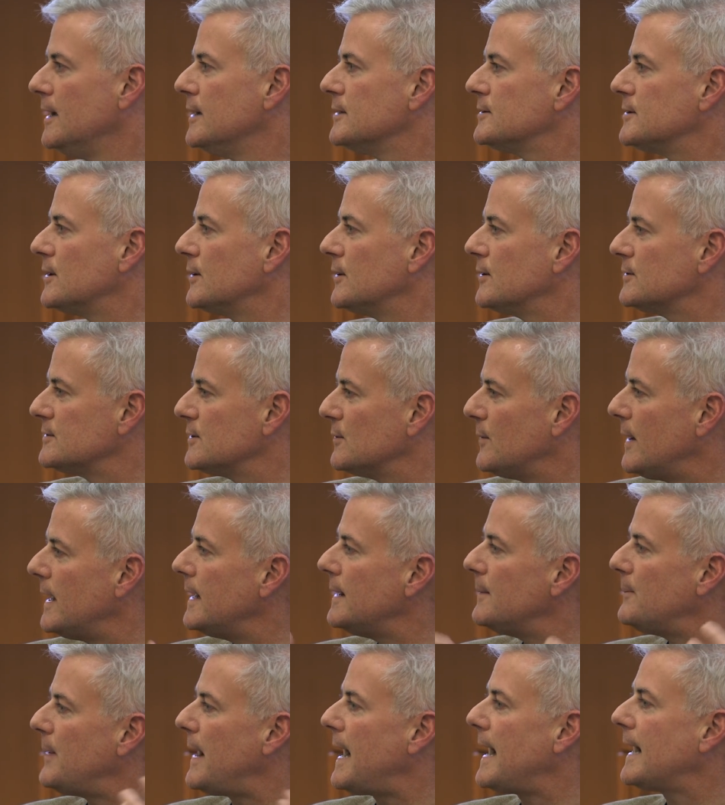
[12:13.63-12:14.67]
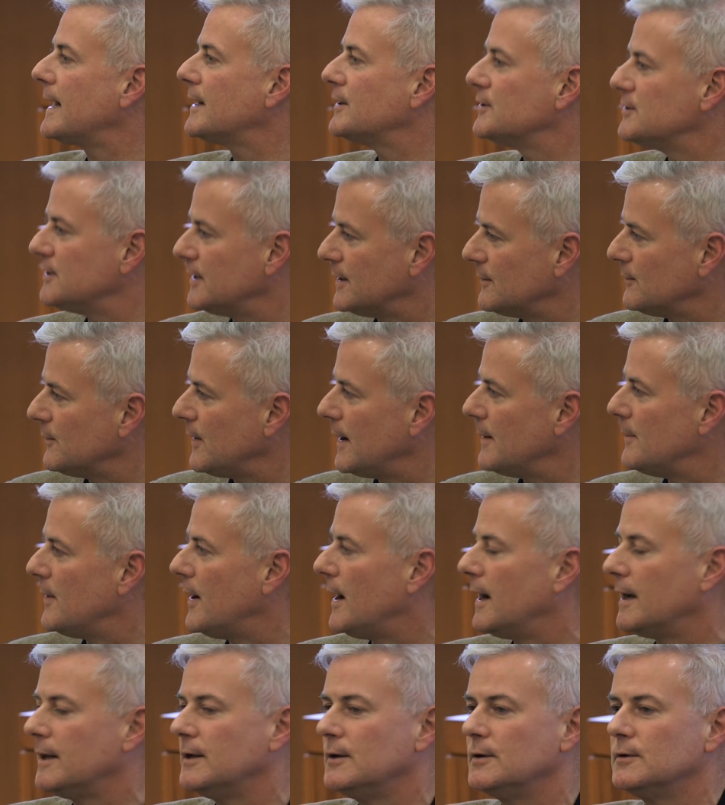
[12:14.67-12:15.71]
So there's a way to package it
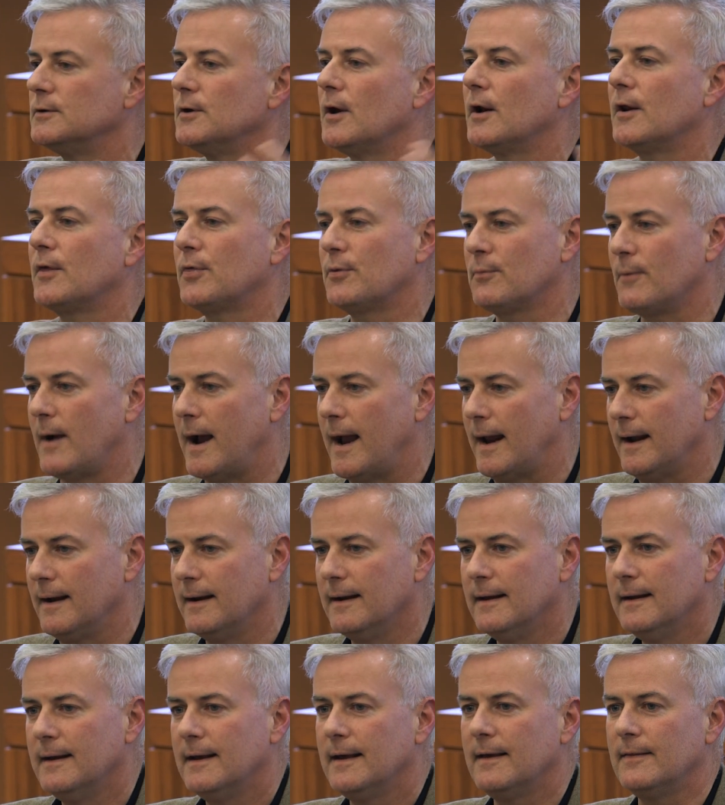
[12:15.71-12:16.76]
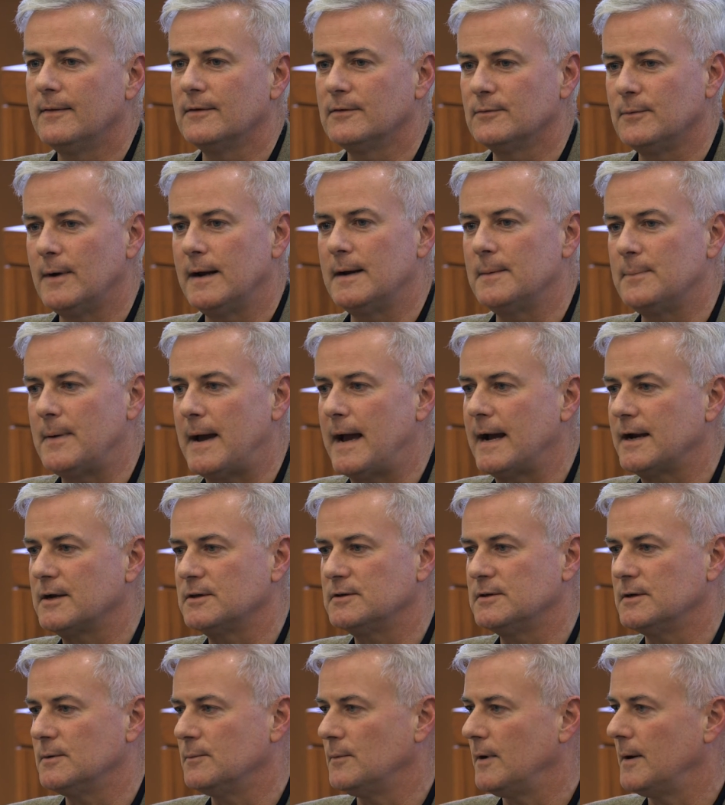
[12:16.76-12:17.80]
whereby you're not a threat, and there's a way to
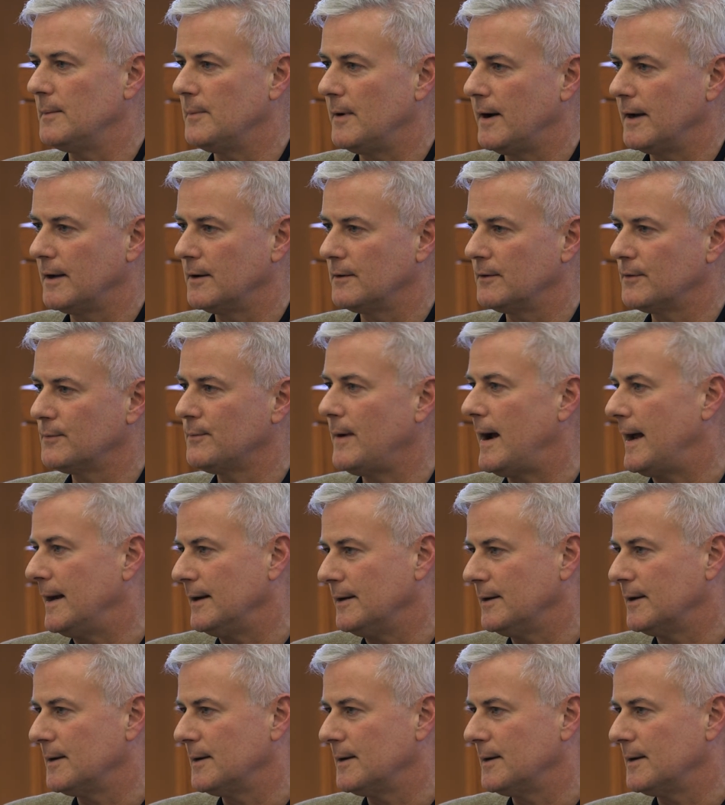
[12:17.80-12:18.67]
package it whereby you're a threat.